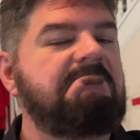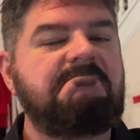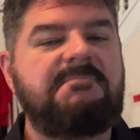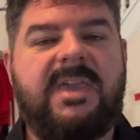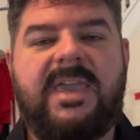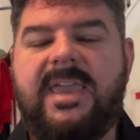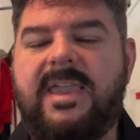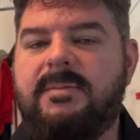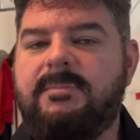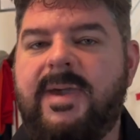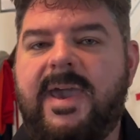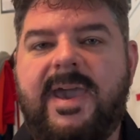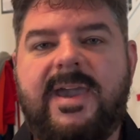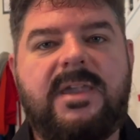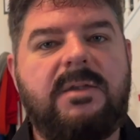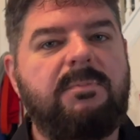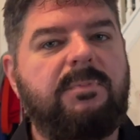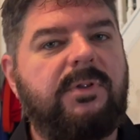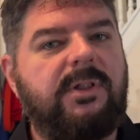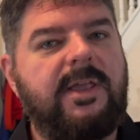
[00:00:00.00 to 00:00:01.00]
Came
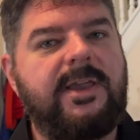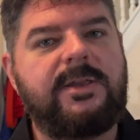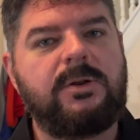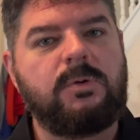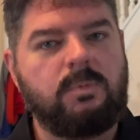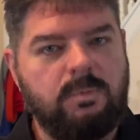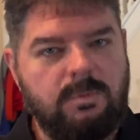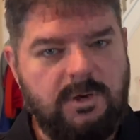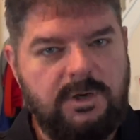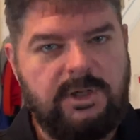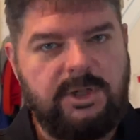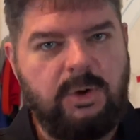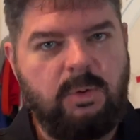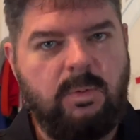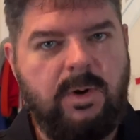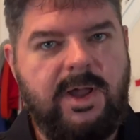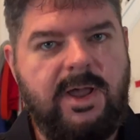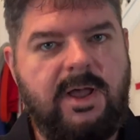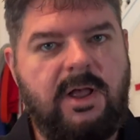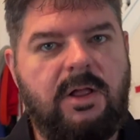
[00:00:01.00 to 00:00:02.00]
back and played really
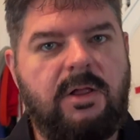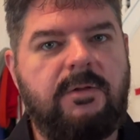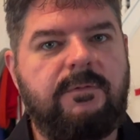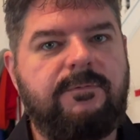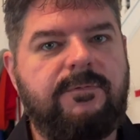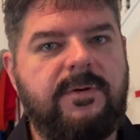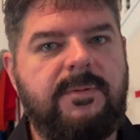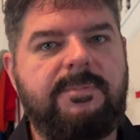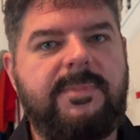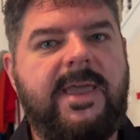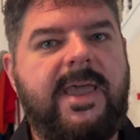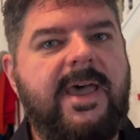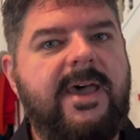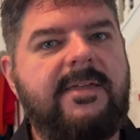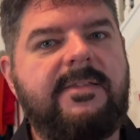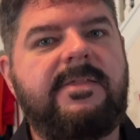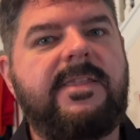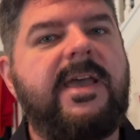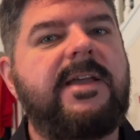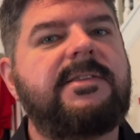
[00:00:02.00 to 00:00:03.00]
well from
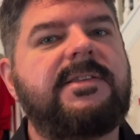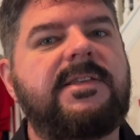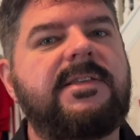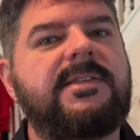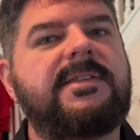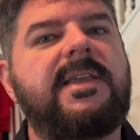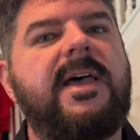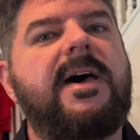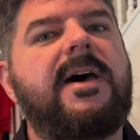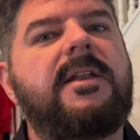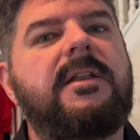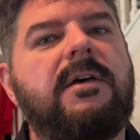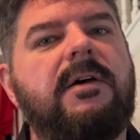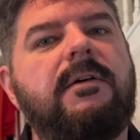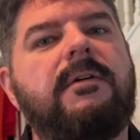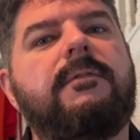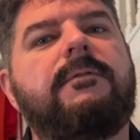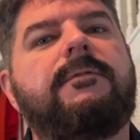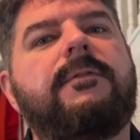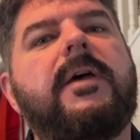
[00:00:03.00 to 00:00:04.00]
that, and that's a sign
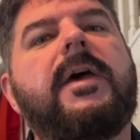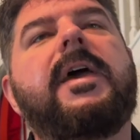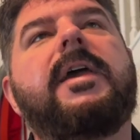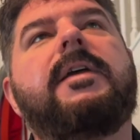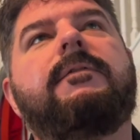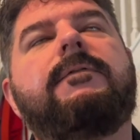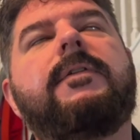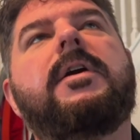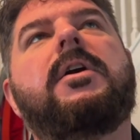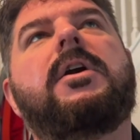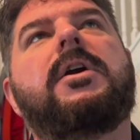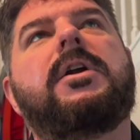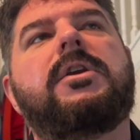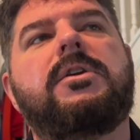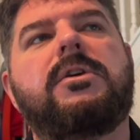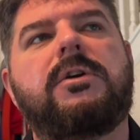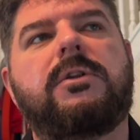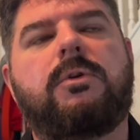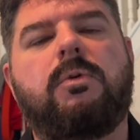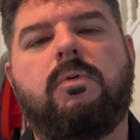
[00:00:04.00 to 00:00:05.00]
of a very
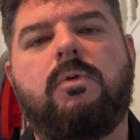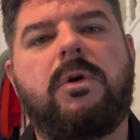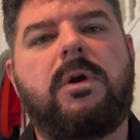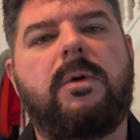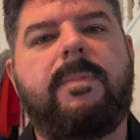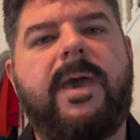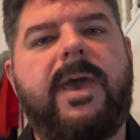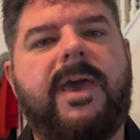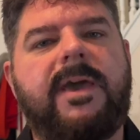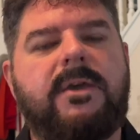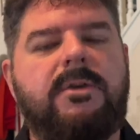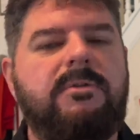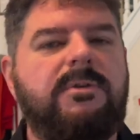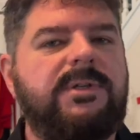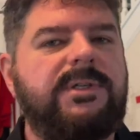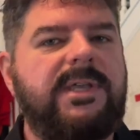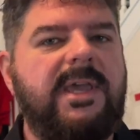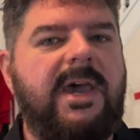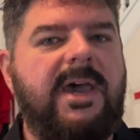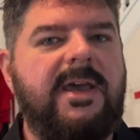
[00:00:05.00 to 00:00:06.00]
good quarterback
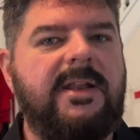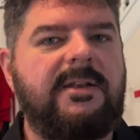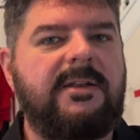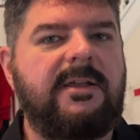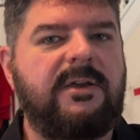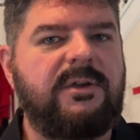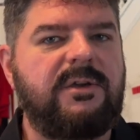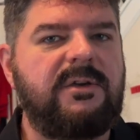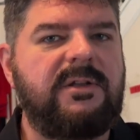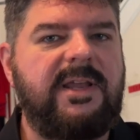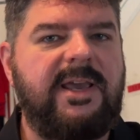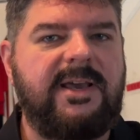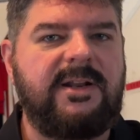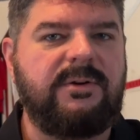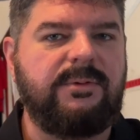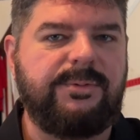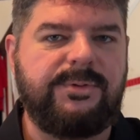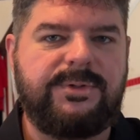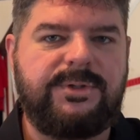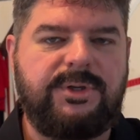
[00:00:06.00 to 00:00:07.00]
who's got a good head
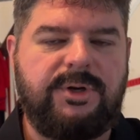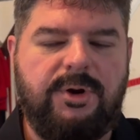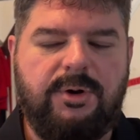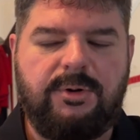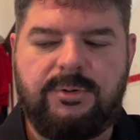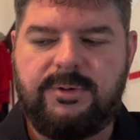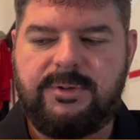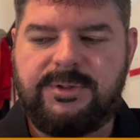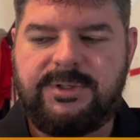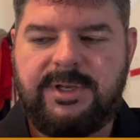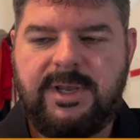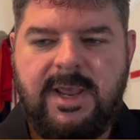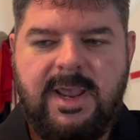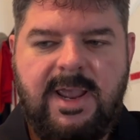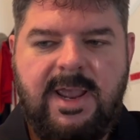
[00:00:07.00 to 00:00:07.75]
on his shoulders.